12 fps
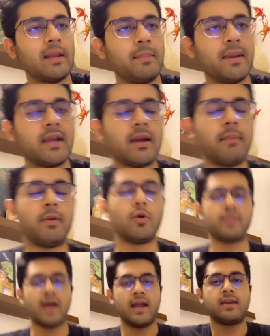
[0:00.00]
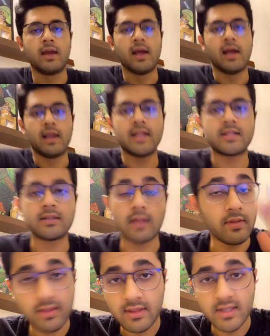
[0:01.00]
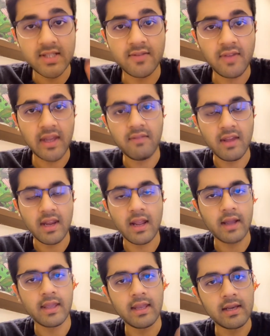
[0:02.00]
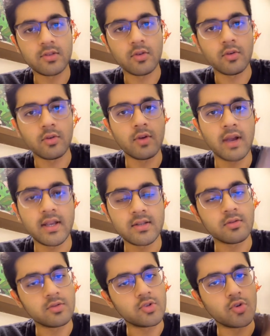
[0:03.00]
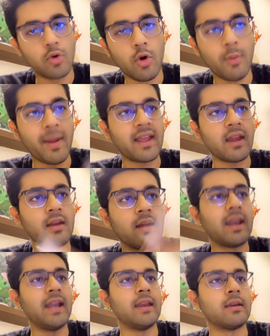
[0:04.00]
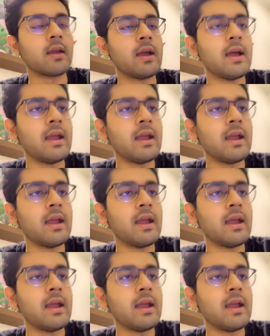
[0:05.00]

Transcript: bit about that. And this is very, very high yield, so you guys should go back and read it.